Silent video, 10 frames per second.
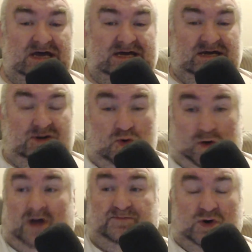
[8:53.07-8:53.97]
who
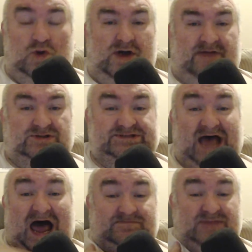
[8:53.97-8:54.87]
are programmers.
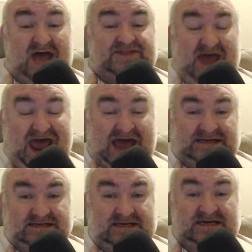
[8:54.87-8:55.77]
I'm not that.
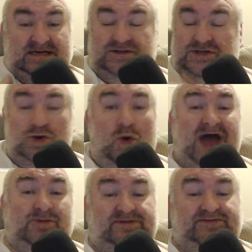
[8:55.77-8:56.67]
And the UI
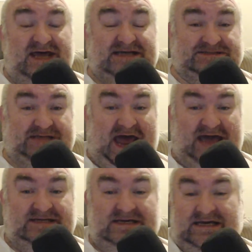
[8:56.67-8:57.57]
reflects that.
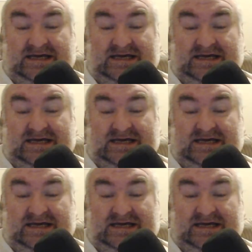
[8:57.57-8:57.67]
It's